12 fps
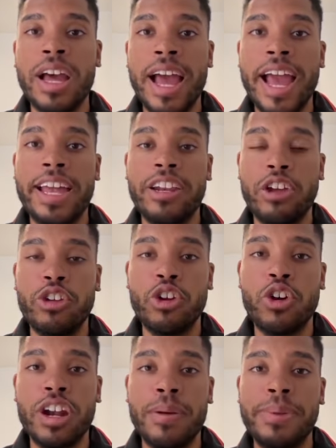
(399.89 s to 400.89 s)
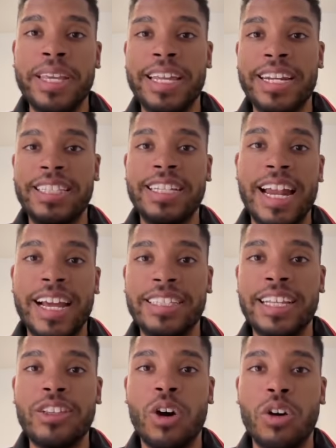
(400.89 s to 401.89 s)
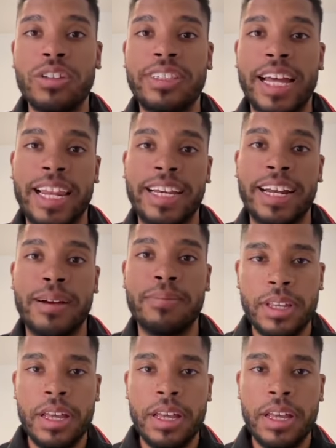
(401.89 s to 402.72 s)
and you're gonna be redirected on Telegram.